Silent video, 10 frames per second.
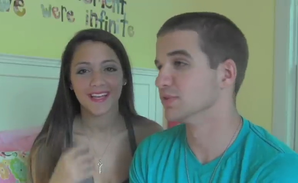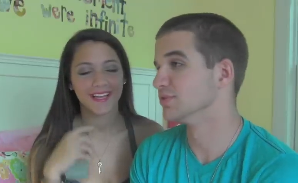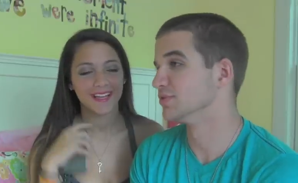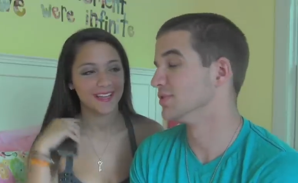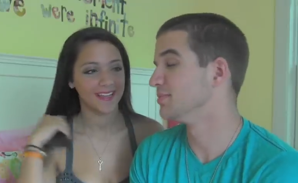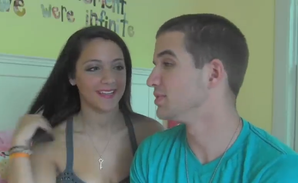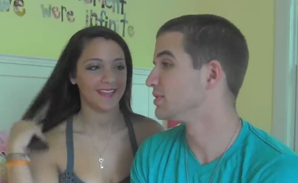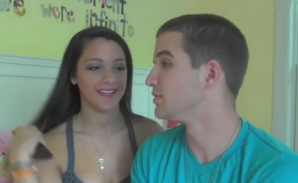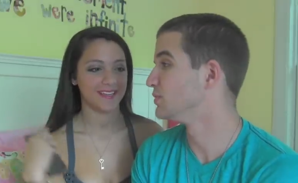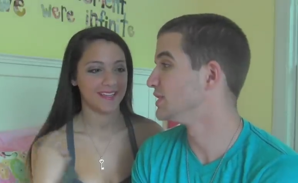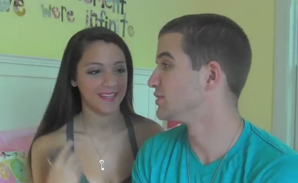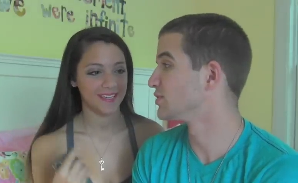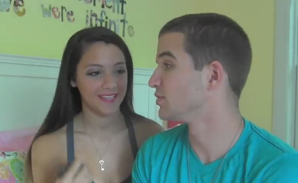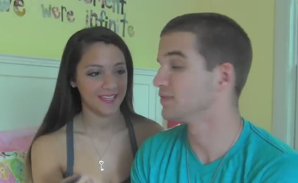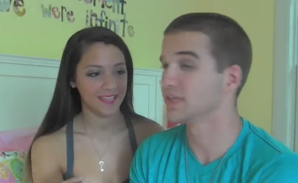Speaker 1: road trip, we
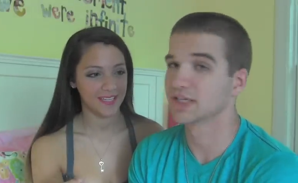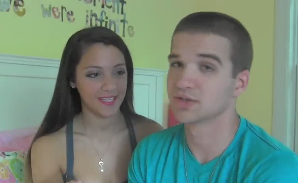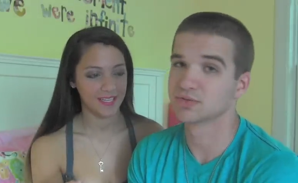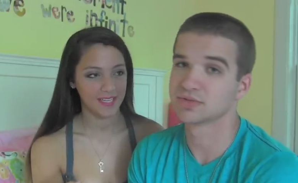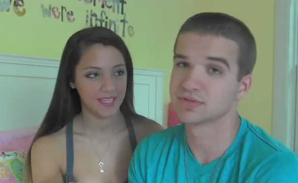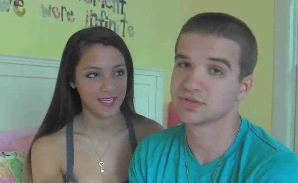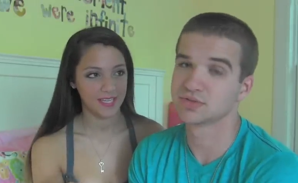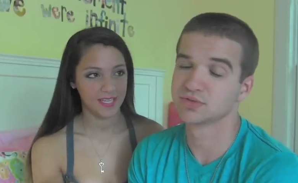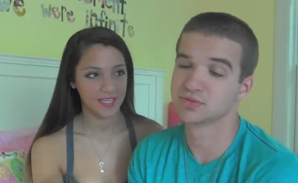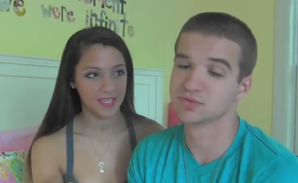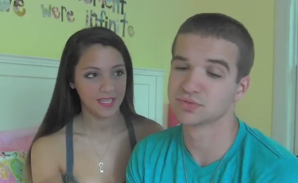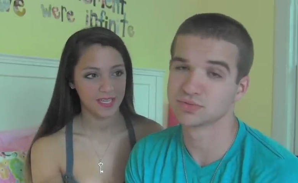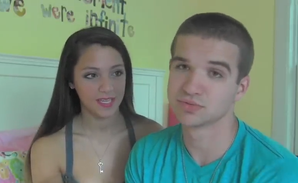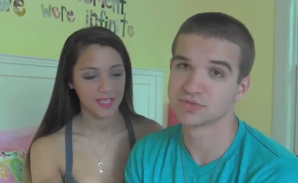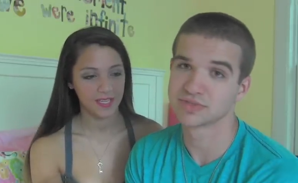drove down
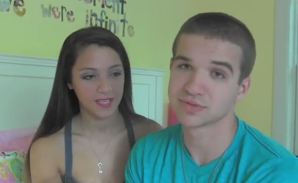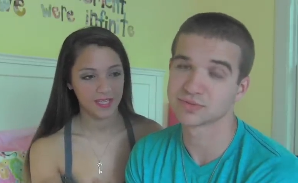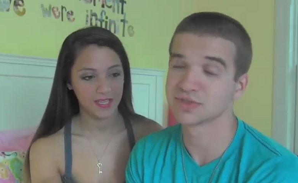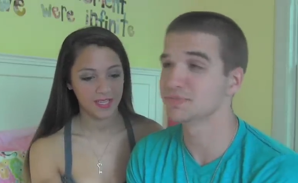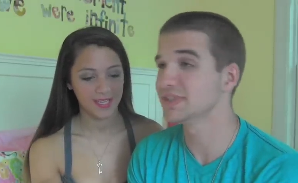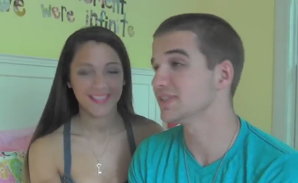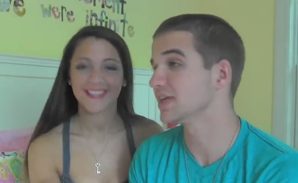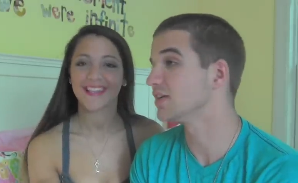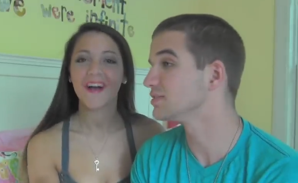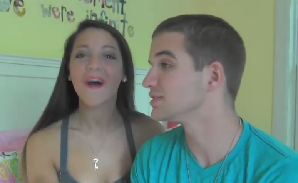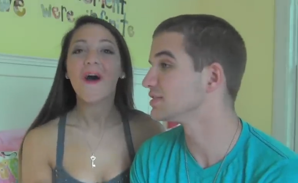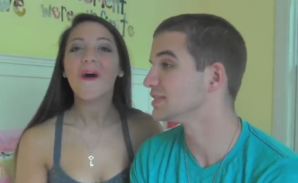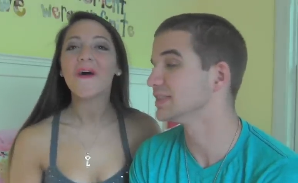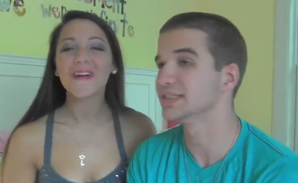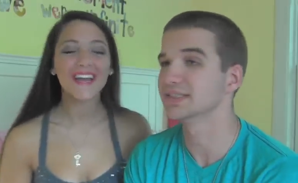to this one's beach house
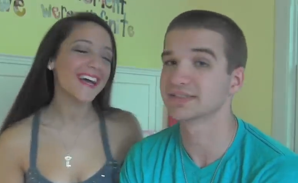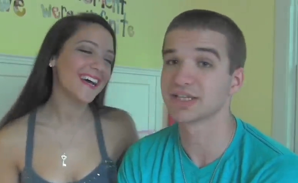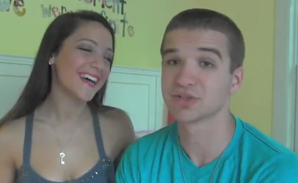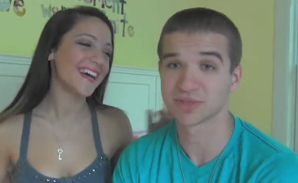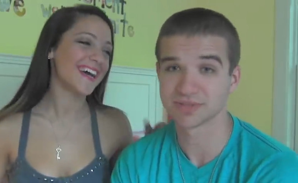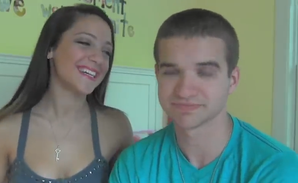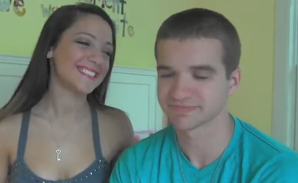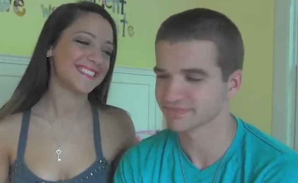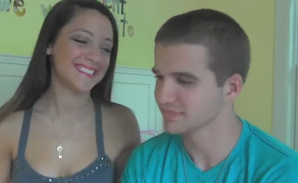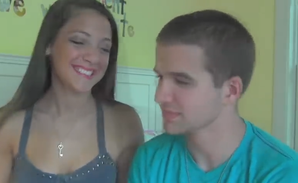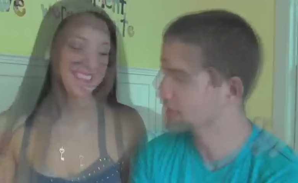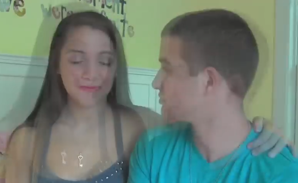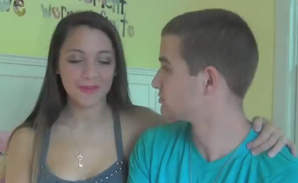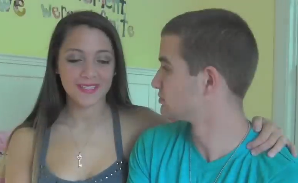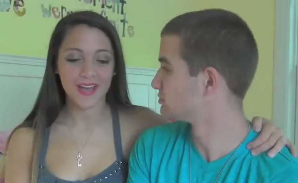oh, in yeah. Delaware.
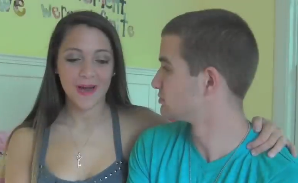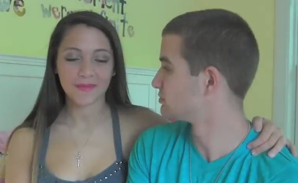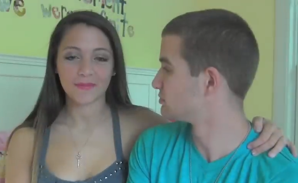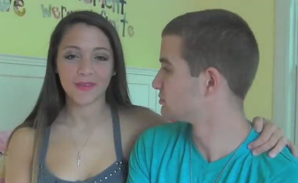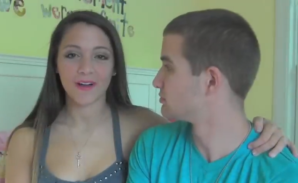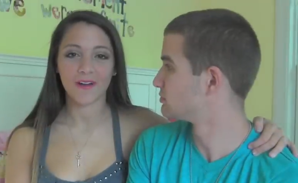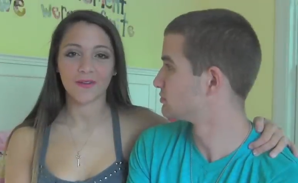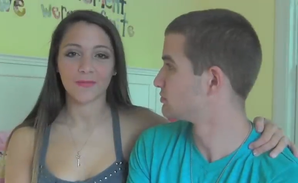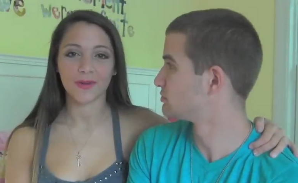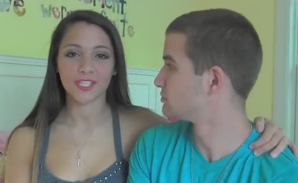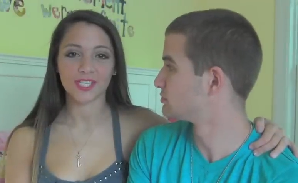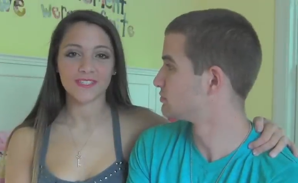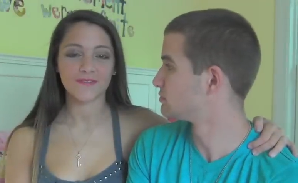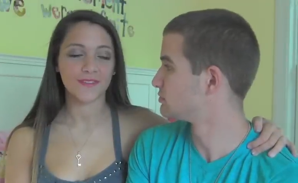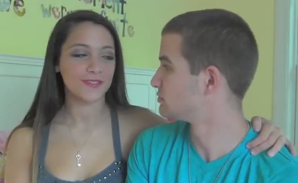
Speaker 2: And we stopped and we got our
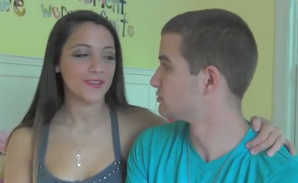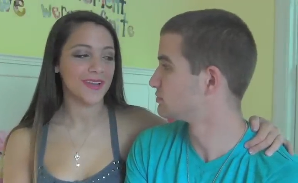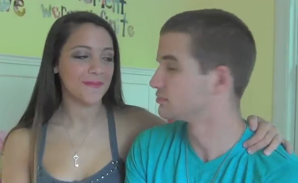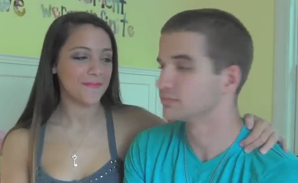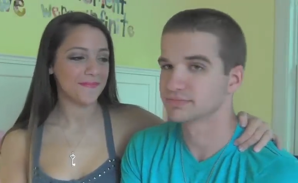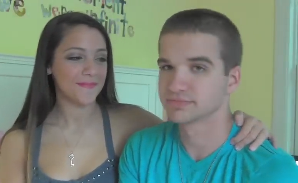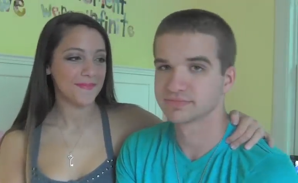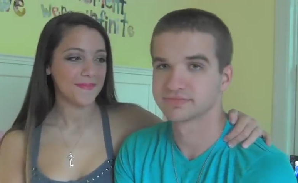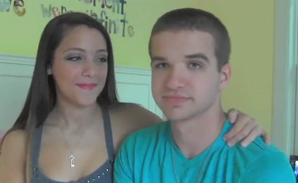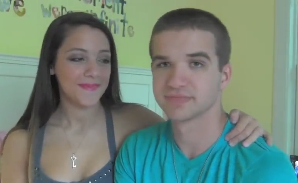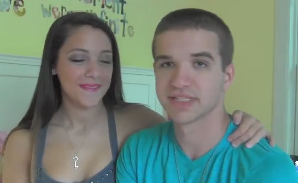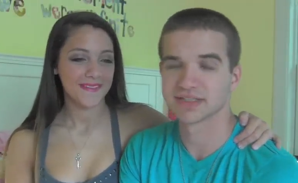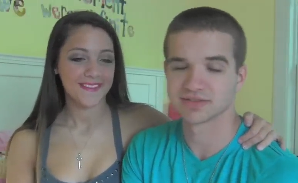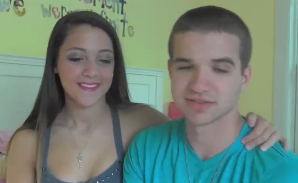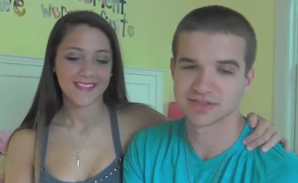munchies for the trip.
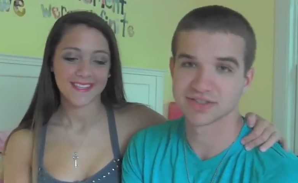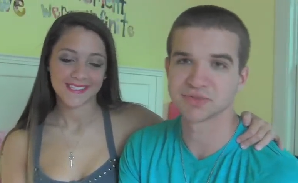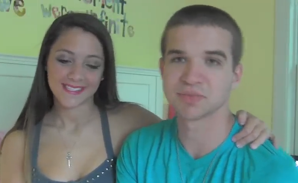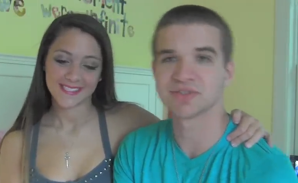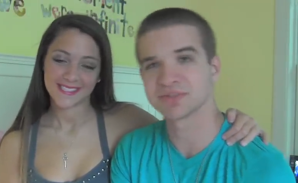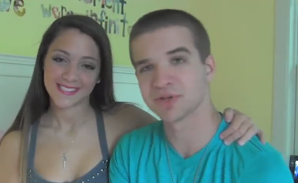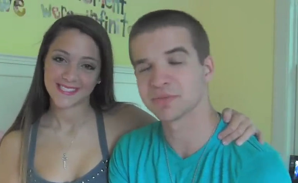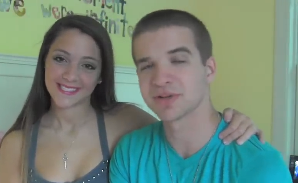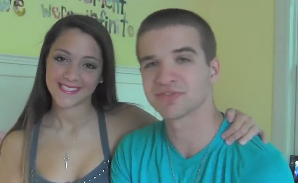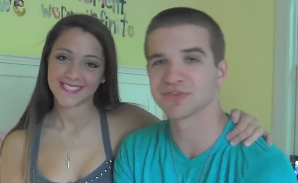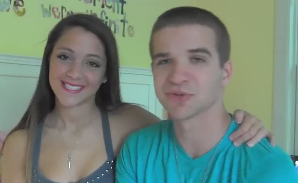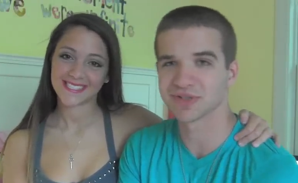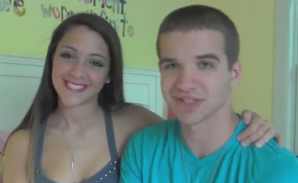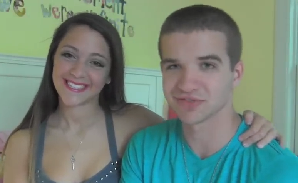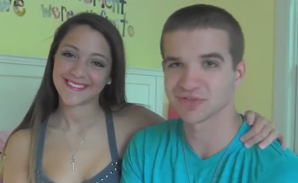
Speaker 1: Yeah, and she spilled them on my
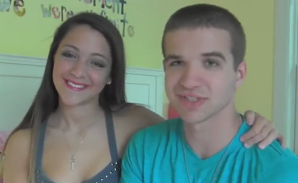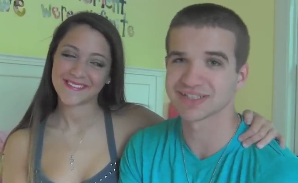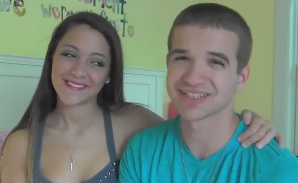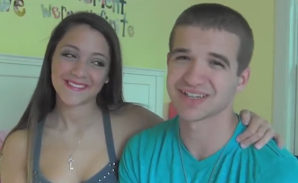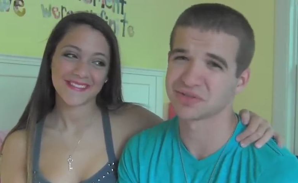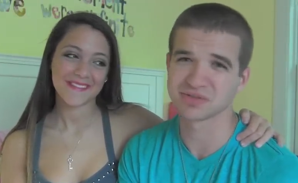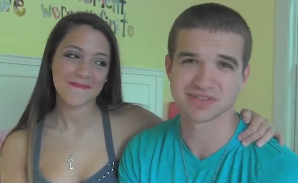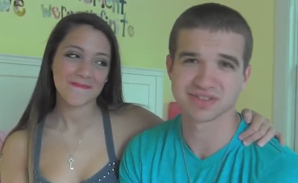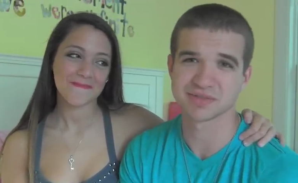floor, and I freaked out because